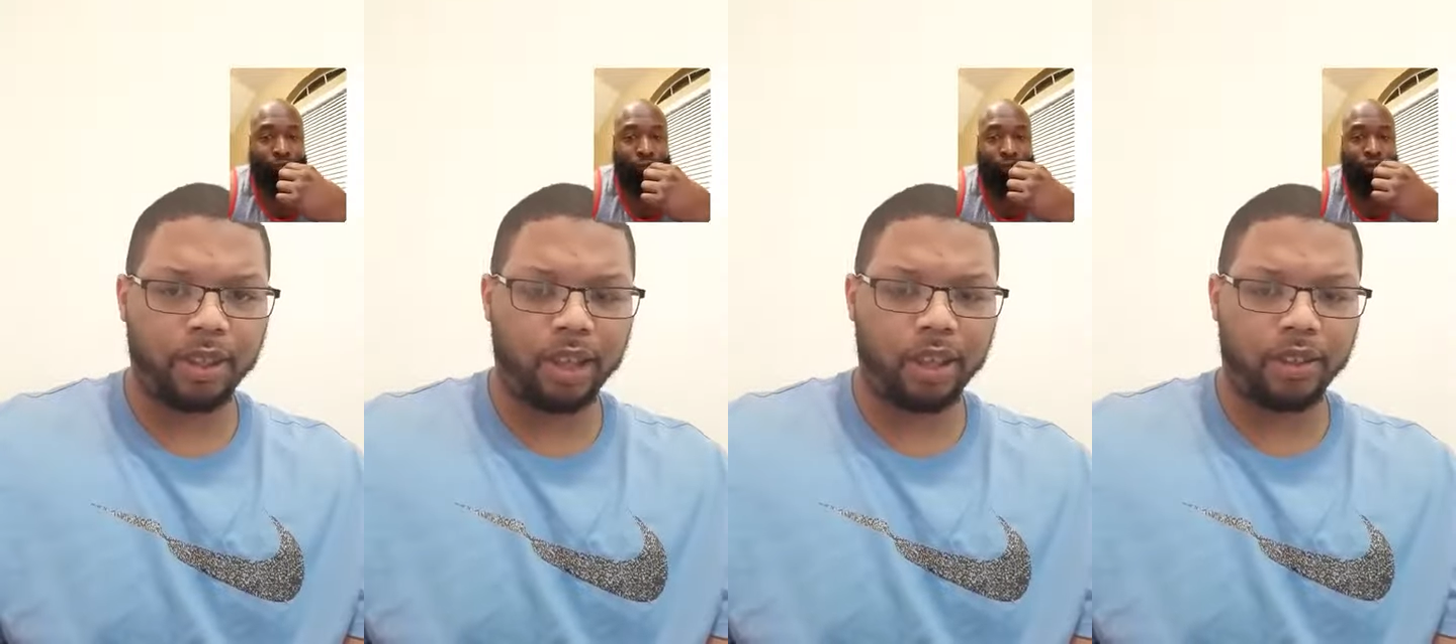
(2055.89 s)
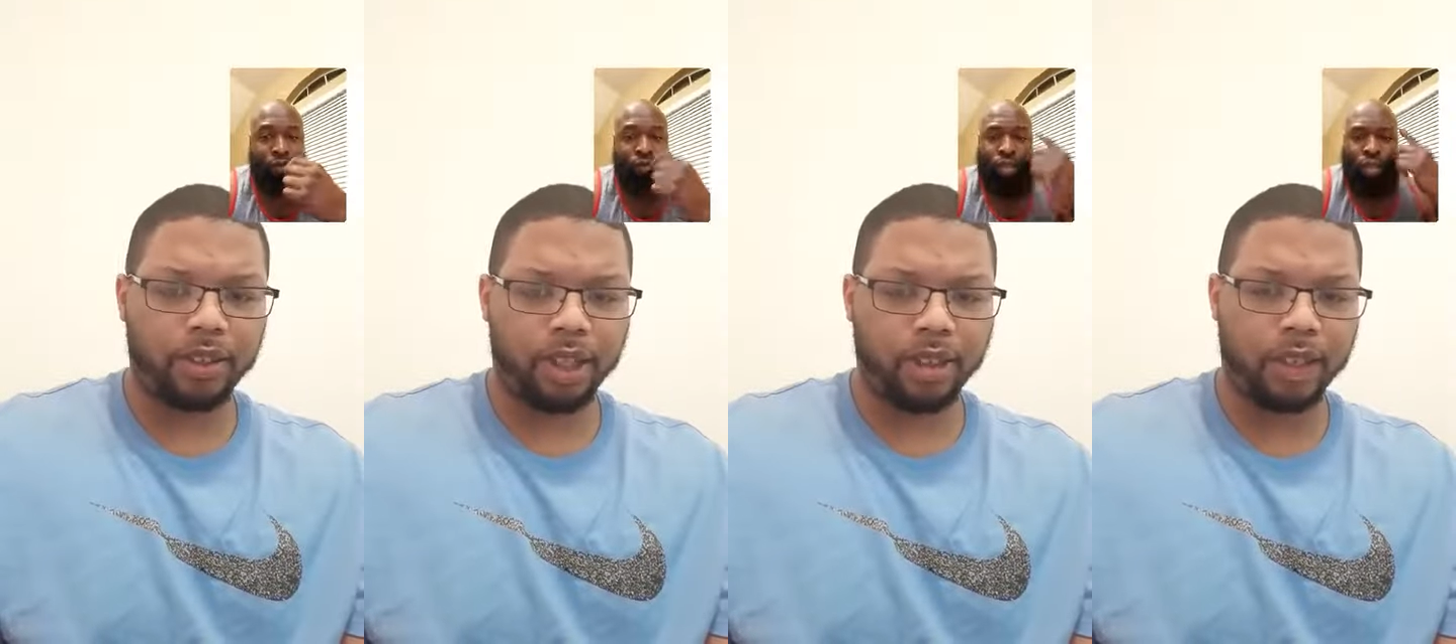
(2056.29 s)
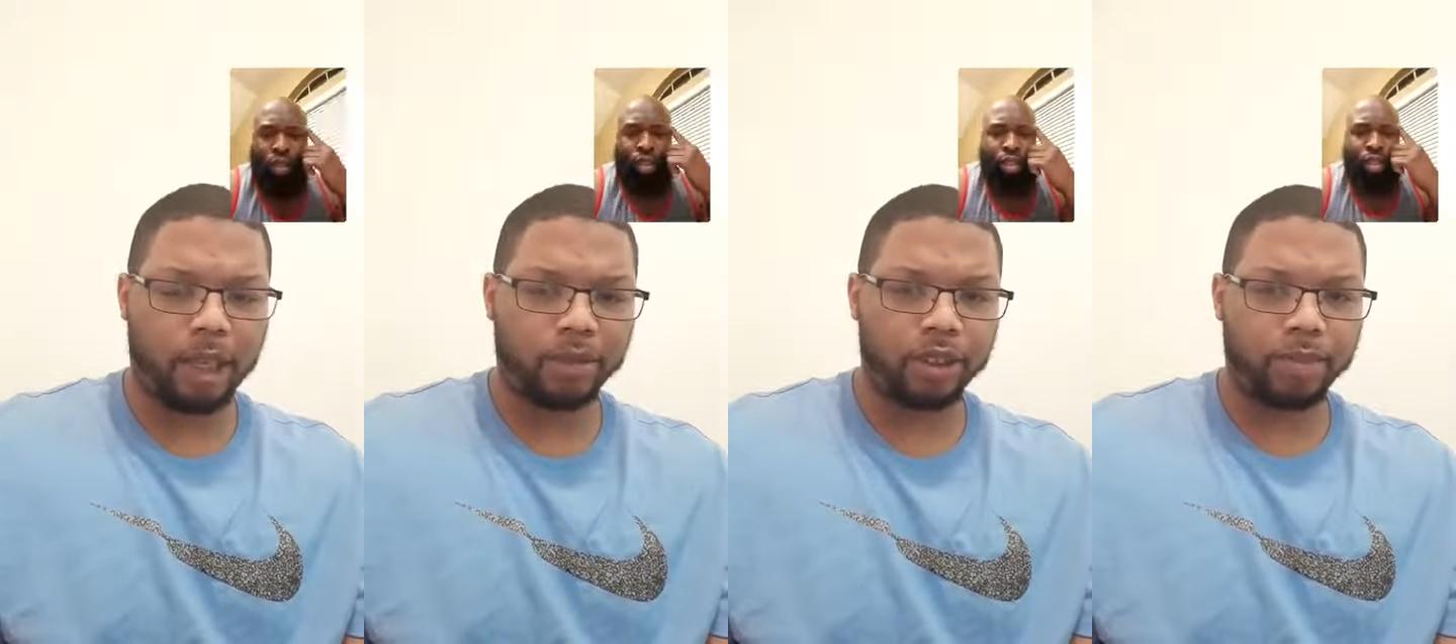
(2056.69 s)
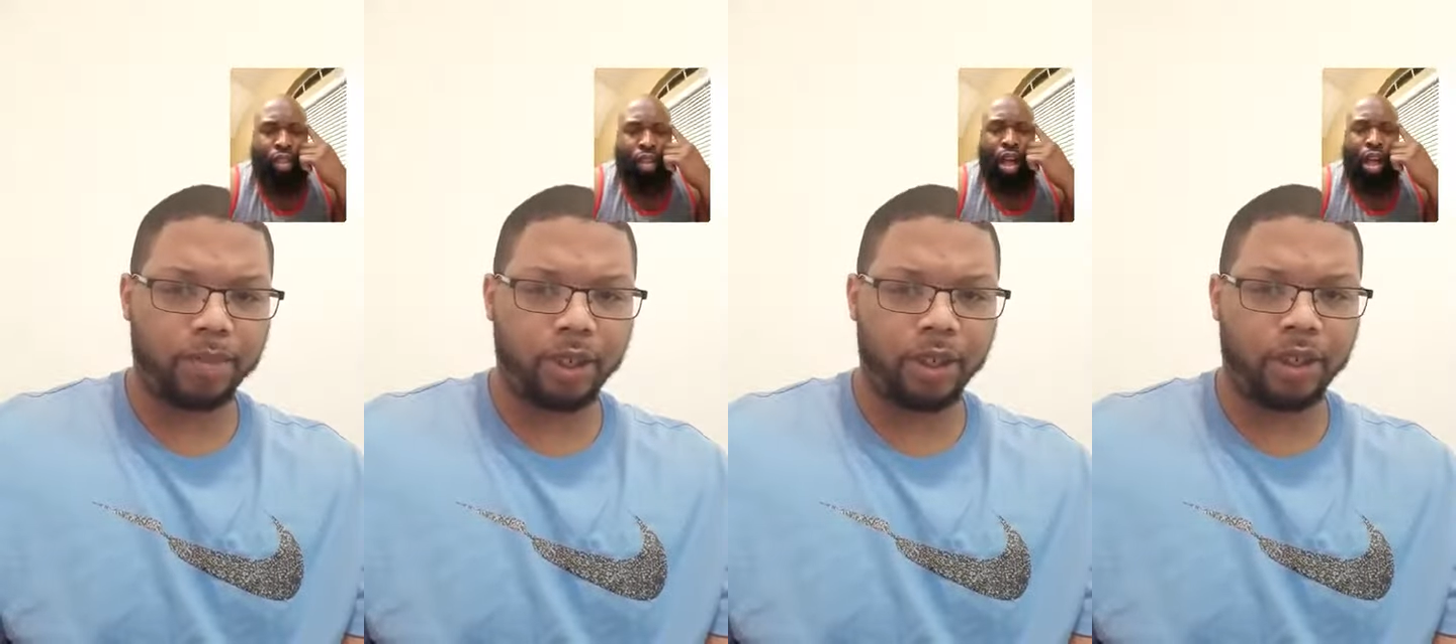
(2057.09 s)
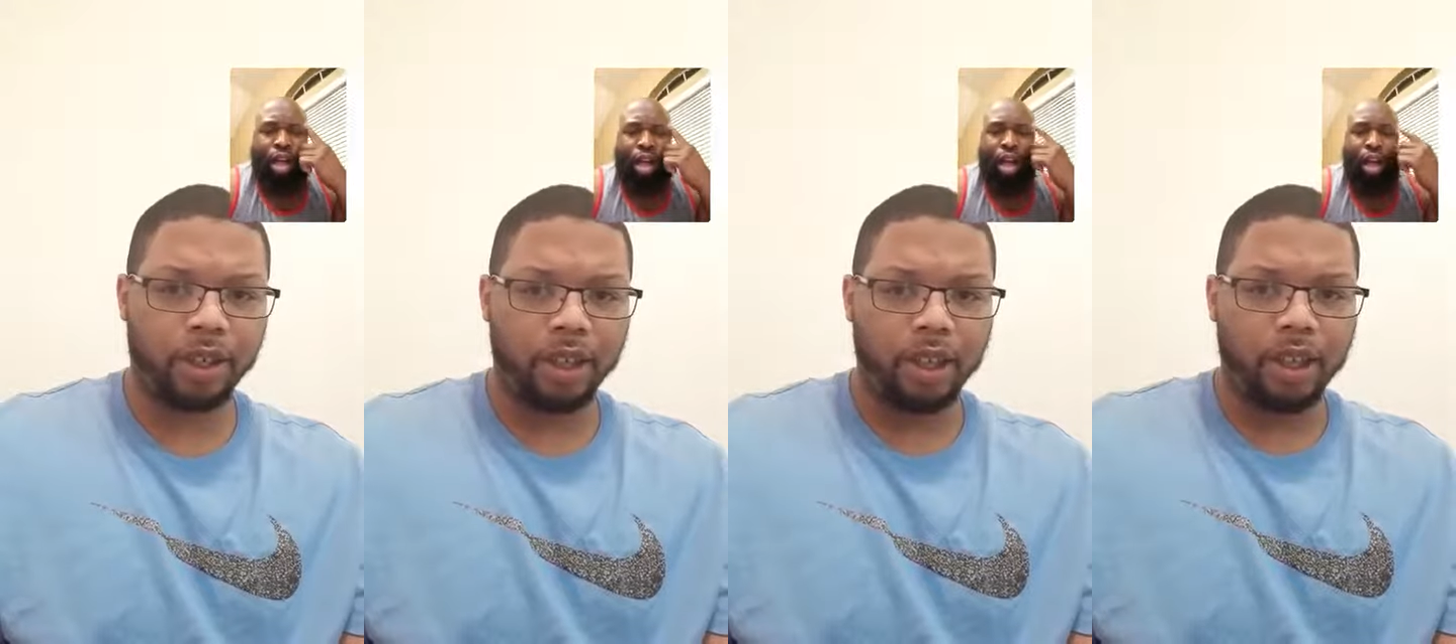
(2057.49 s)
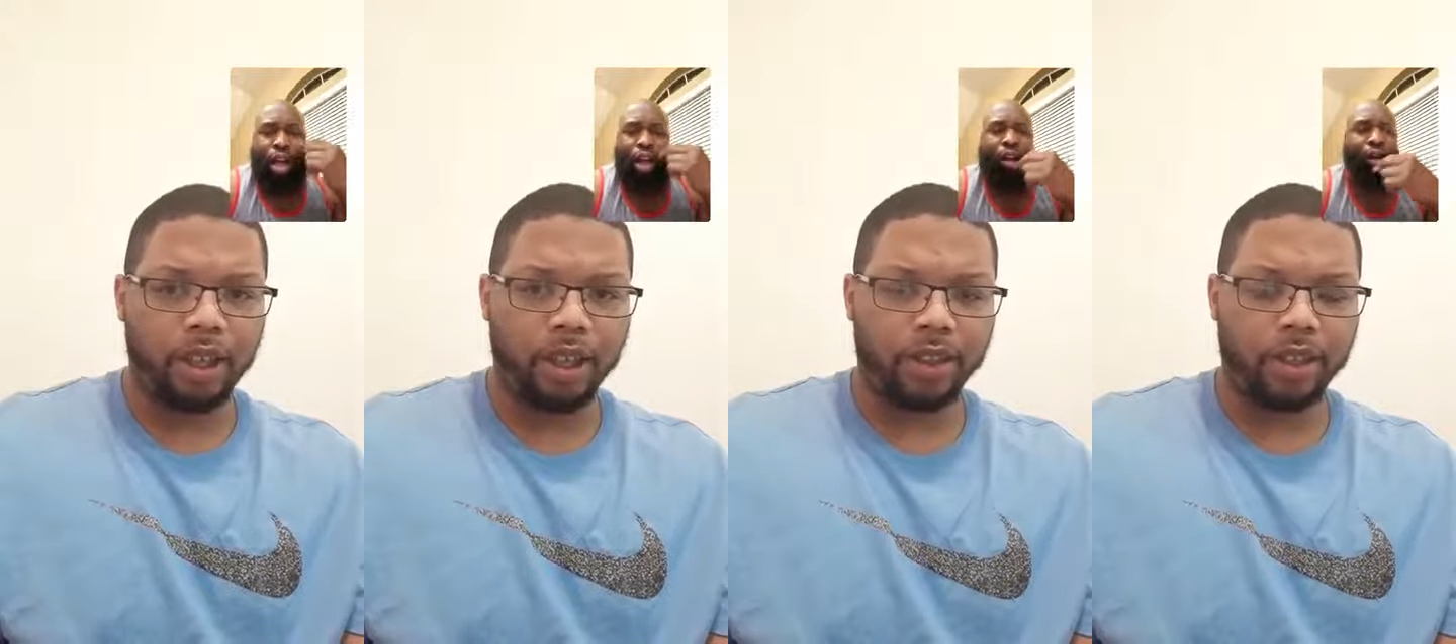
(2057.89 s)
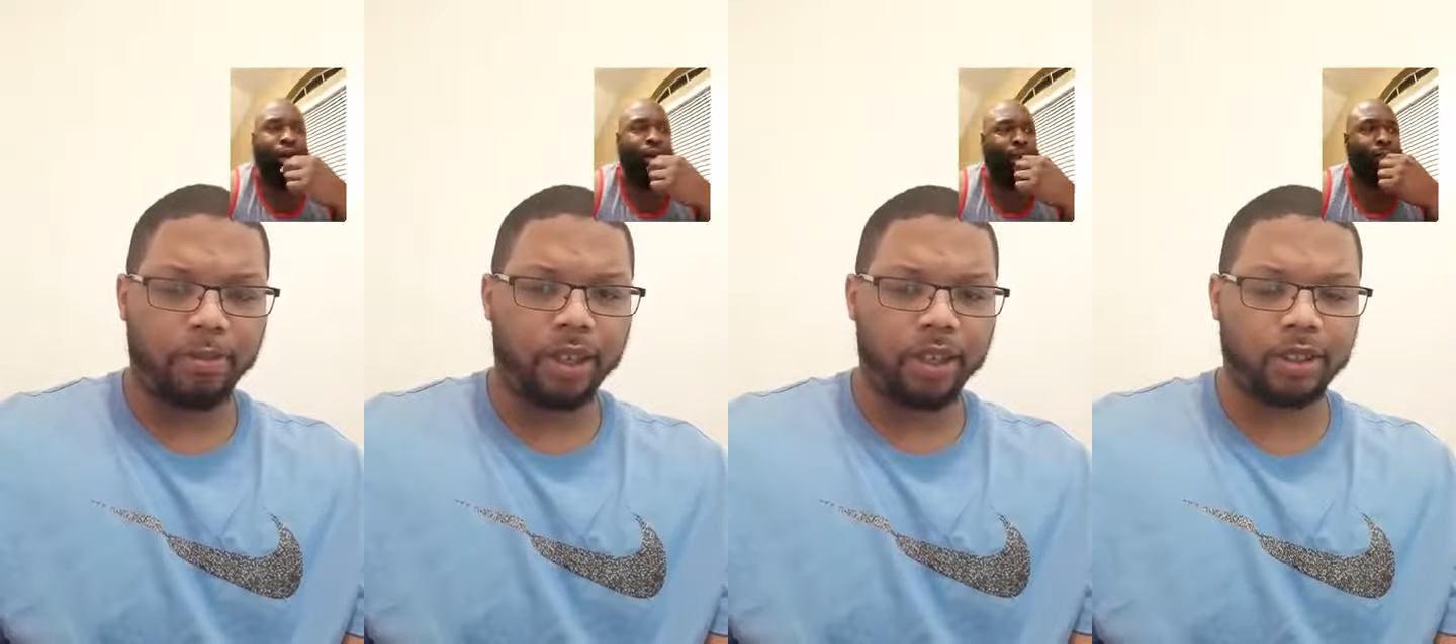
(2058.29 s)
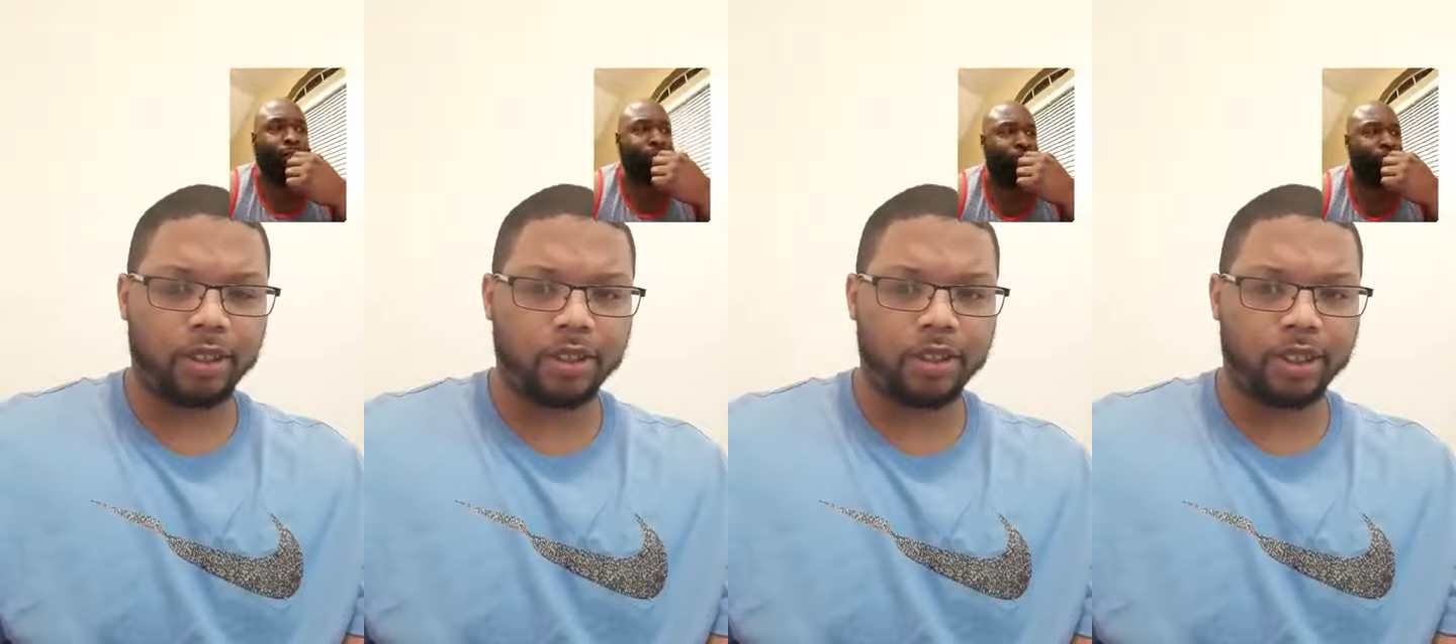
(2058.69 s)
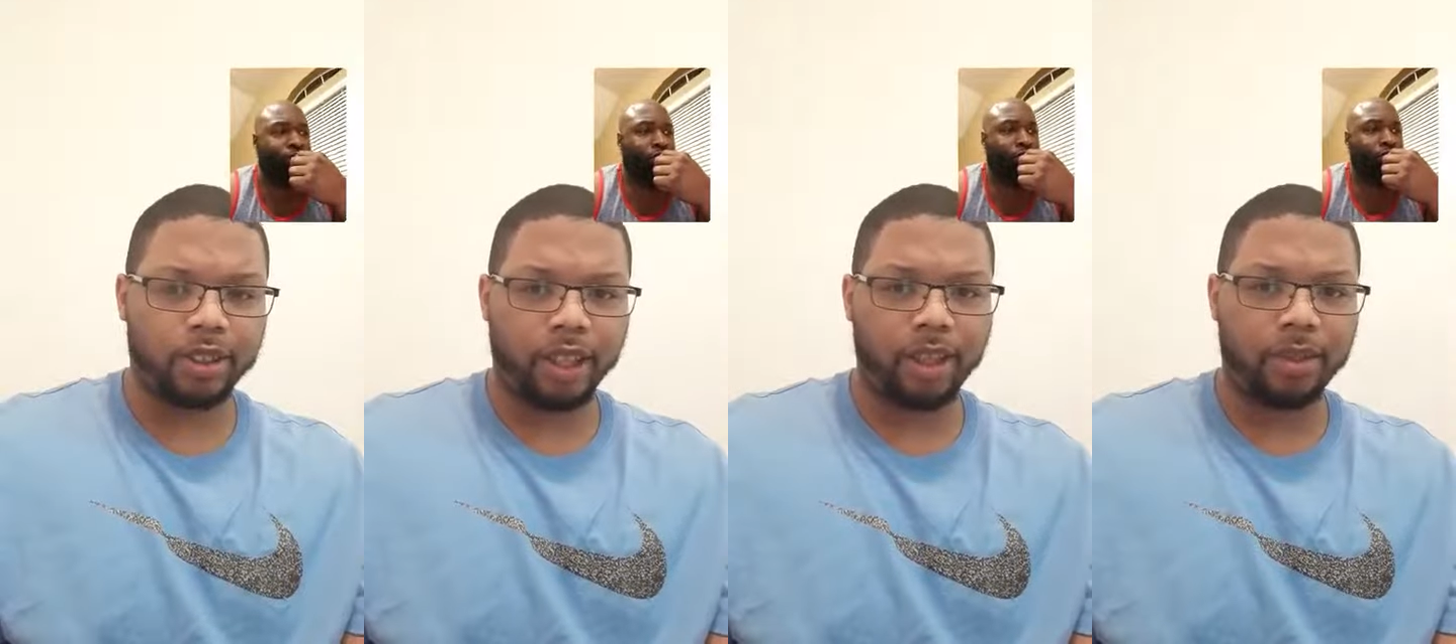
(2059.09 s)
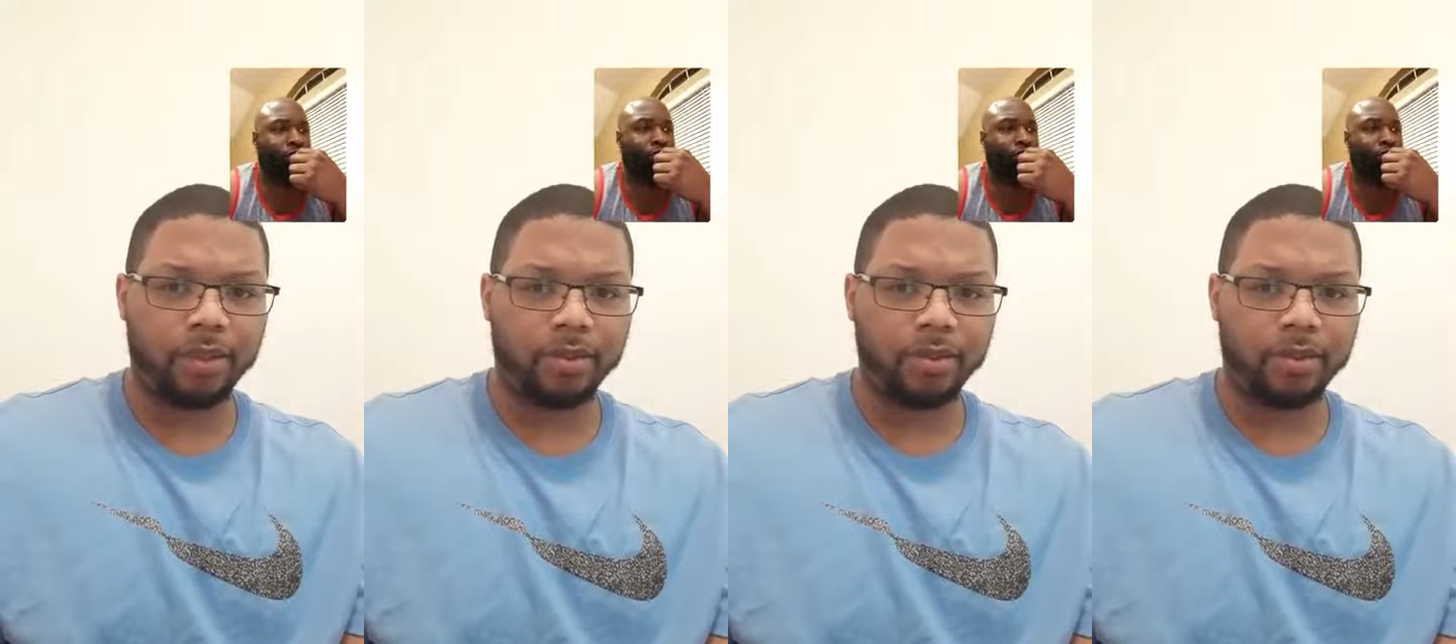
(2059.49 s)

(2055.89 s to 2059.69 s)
How long a couple should be married if they've been exclusively dating?